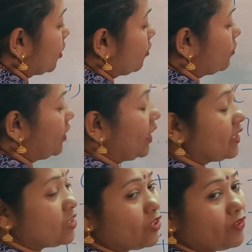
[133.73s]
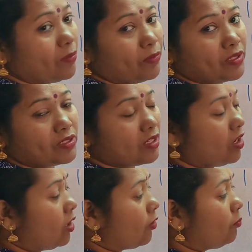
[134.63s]
are of negative numbers
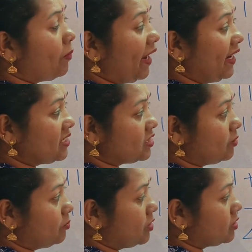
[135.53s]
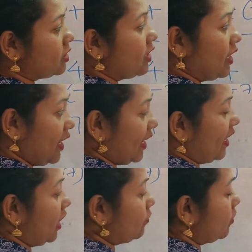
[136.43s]
or of minus numbers,
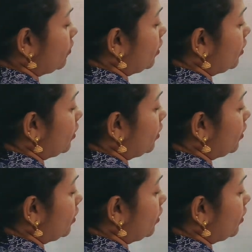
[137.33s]
again we